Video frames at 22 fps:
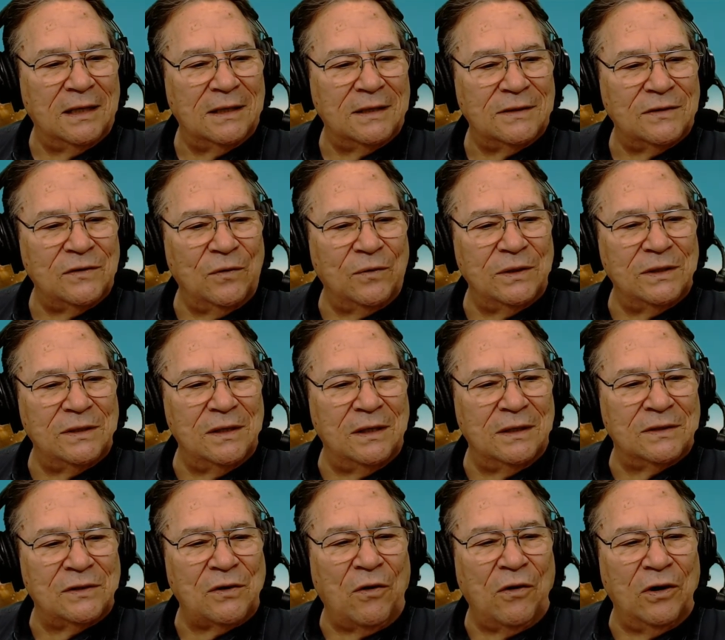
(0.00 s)
So it,
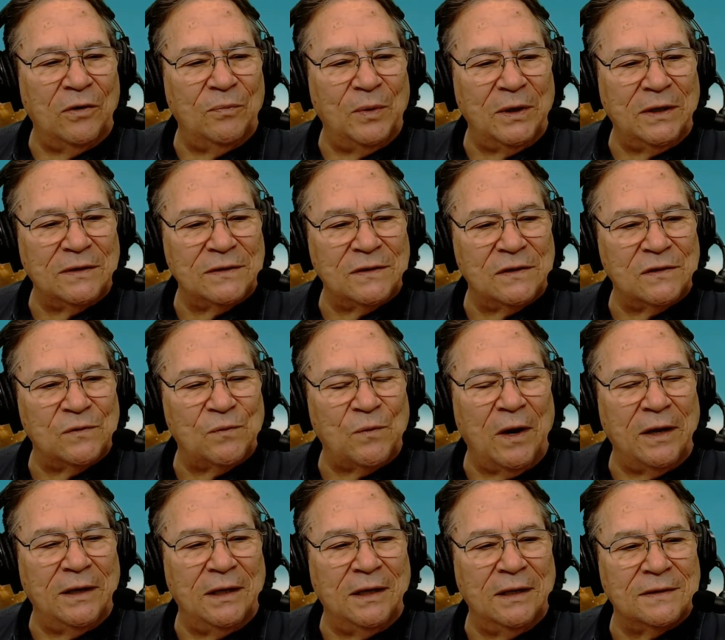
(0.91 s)
it's hard because it's
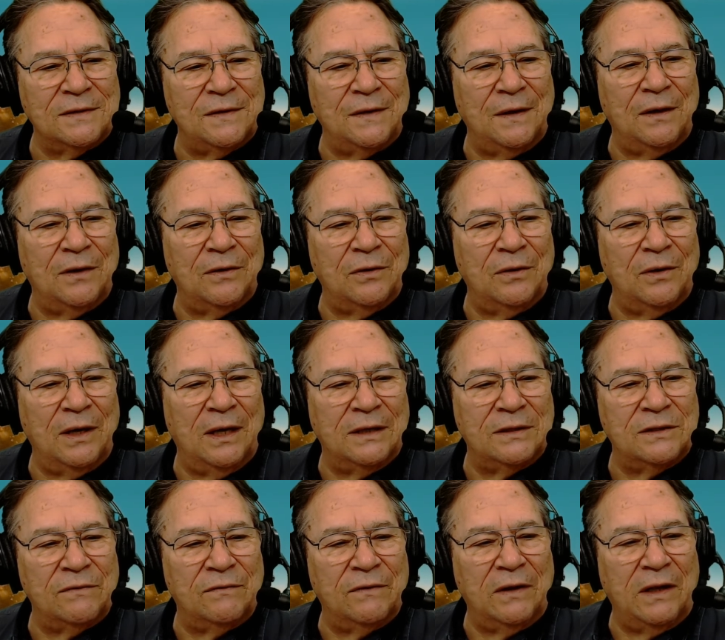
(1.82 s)
right against the other
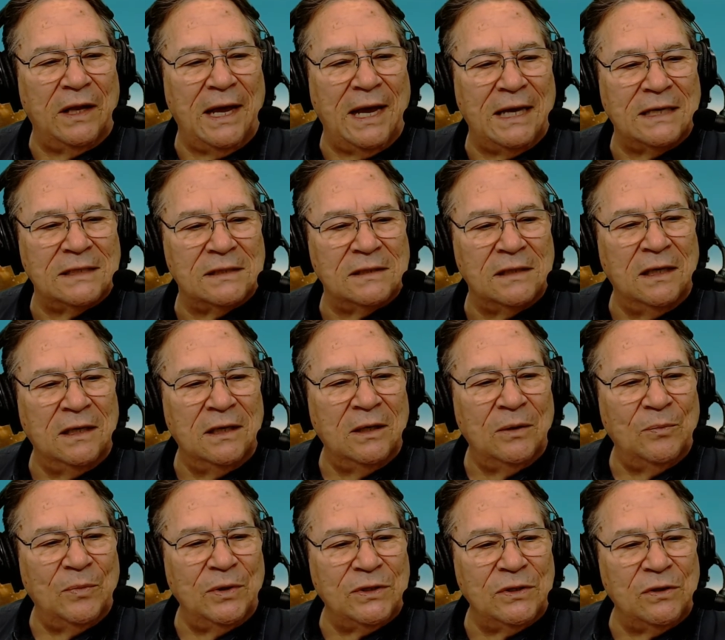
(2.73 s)
edge of the glass,
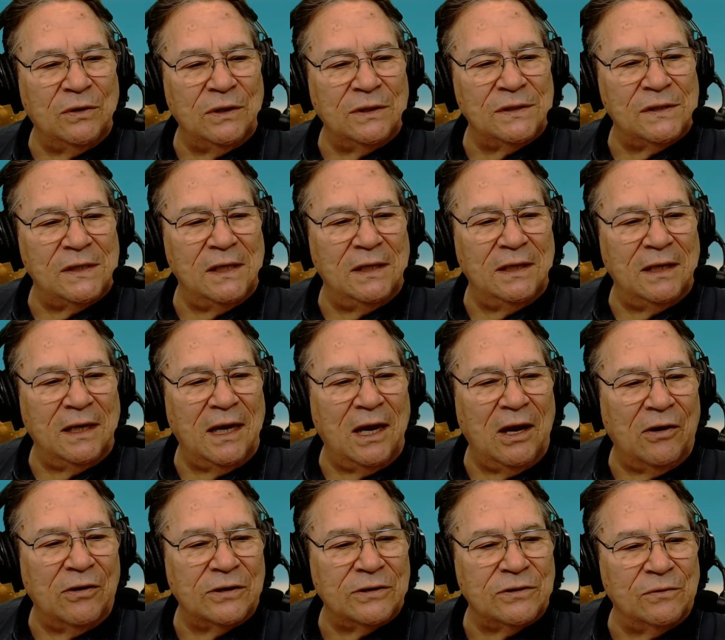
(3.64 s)
but you can see the
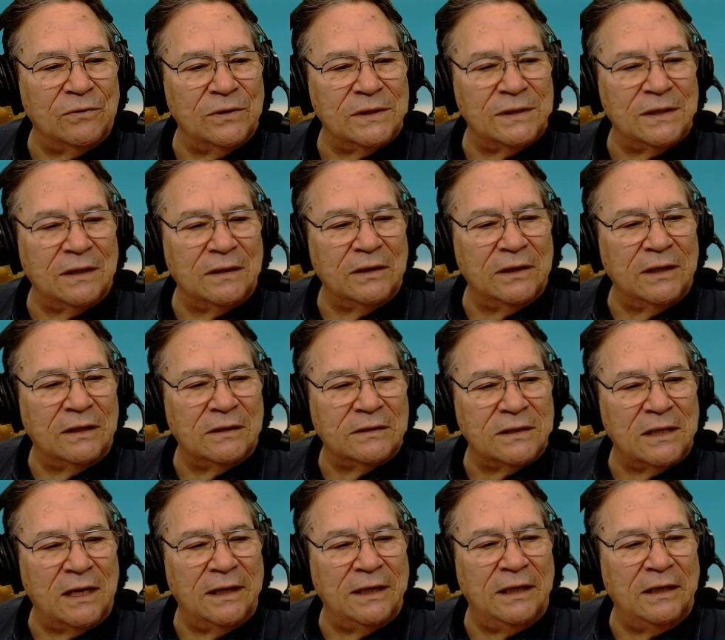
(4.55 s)
characteristic little
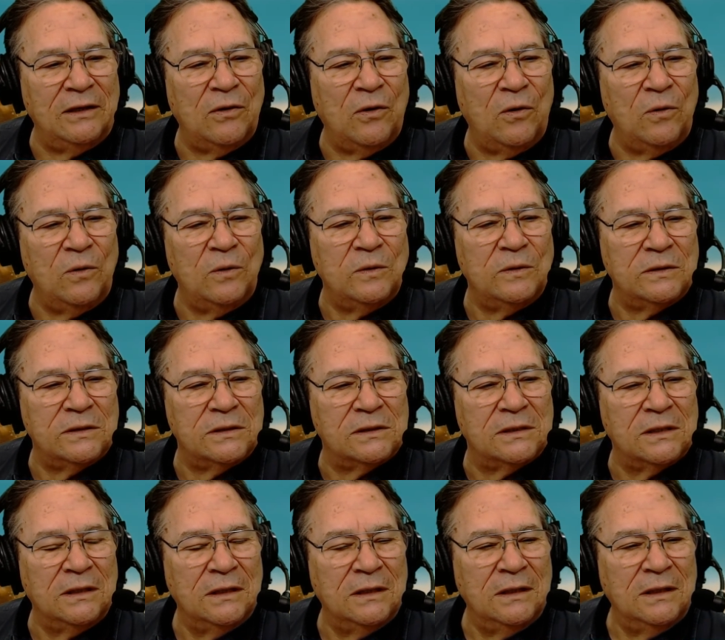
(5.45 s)
tiny
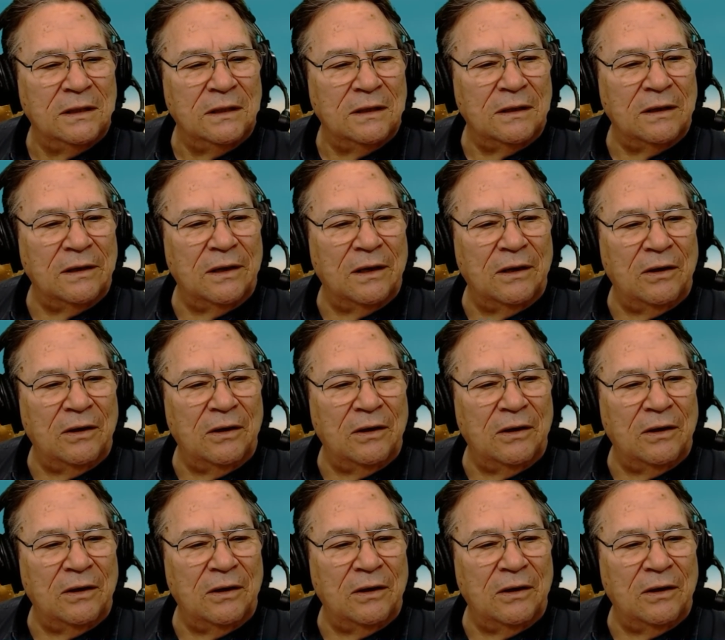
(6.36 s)
holes uh,